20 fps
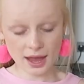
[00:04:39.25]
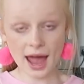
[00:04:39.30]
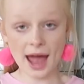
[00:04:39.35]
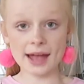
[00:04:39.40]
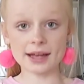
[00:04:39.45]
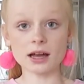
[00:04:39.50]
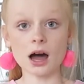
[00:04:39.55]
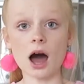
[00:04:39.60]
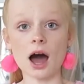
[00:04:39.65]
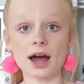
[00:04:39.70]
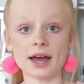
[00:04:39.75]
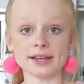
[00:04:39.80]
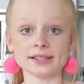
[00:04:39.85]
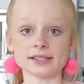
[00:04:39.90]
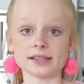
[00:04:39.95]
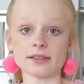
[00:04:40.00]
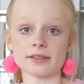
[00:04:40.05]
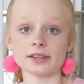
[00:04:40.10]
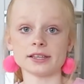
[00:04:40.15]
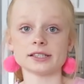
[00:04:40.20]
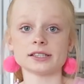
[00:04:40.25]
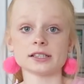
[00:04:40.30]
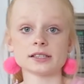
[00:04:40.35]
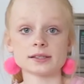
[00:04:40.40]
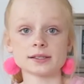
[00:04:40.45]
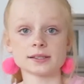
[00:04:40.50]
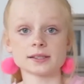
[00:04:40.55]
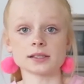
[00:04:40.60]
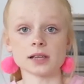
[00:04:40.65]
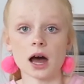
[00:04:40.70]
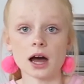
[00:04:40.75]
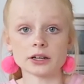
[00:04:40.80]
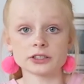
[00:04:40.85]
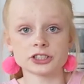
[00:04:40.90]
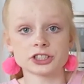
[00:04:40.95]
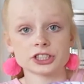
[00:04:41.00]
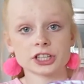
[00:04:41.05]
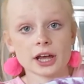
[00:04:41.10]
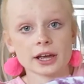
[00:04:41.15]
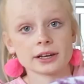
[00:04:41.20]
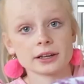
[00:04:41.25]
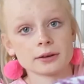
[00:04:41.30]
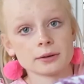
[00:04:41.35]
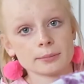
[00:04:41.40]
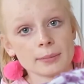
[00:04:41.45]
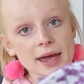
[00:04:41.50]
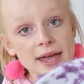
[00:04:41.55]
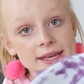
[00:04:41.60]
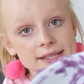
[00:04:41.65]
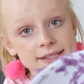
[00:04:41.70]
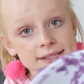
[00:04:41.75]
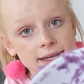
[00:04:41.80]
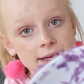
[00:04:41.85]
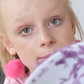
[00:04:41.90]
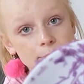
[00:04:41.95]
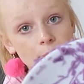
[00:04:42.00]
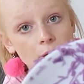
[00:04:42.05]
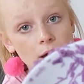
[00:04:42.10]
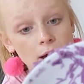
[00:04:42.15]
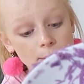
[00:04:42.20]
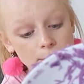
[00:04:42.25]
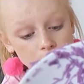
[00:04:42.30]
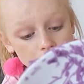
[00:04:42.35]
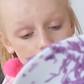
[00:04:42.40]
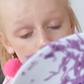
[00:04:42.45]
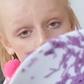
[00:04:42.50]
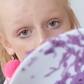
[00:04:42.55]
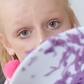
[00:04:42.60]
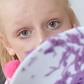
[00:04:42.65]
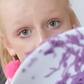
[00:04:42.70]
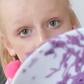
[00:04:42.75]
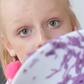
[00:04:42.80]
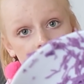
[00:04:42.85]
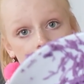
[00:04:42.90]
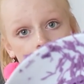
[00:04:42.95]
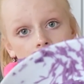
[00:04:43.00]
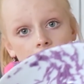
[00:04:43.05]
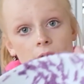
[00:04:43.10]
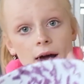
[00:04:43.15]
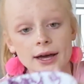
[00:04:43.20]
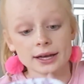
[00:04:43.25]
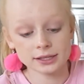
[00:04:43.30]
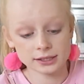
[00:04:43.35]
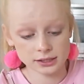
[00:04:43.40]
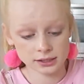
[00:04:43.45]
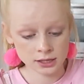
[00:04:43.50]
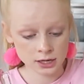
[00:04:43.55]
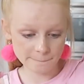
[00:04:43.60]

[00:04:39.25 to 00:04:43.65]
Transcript: And guys, this is such an amazing purple. Look at it, guys.